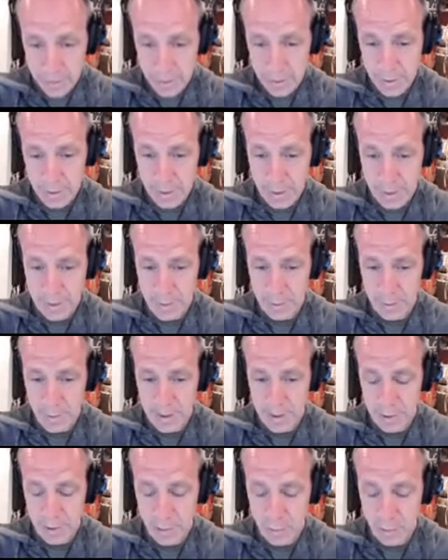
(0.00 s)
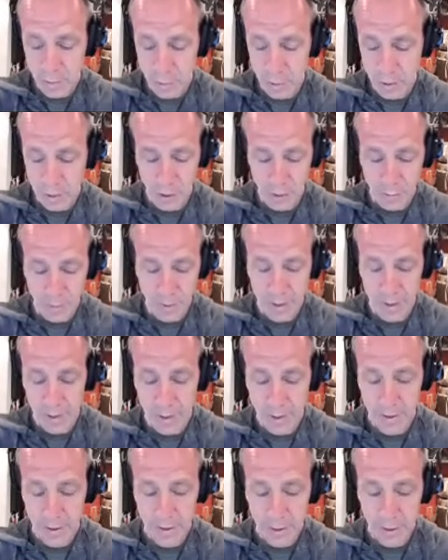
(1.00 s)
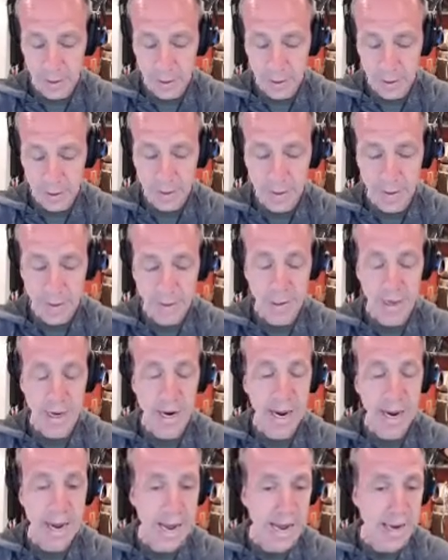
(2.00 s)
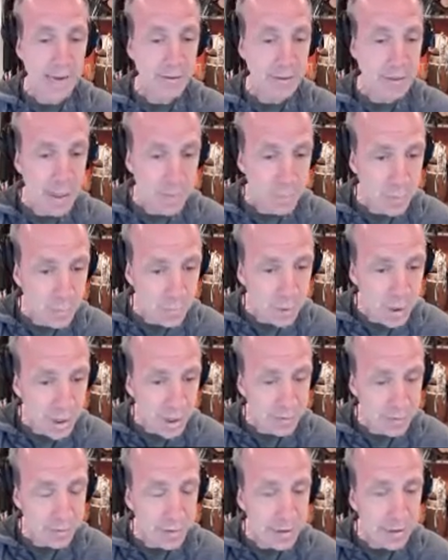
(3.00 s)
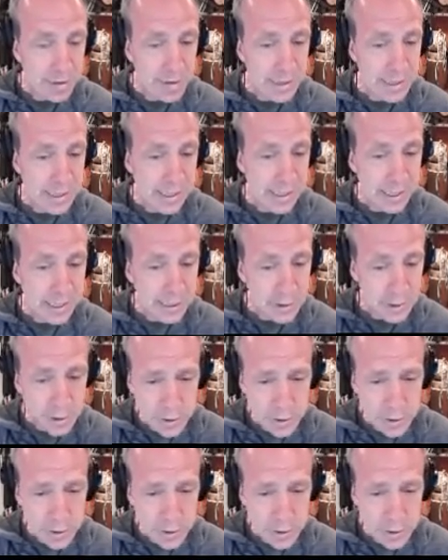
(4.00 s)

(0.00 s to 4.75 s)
Got to my 2 chord. So I went half step above the 6.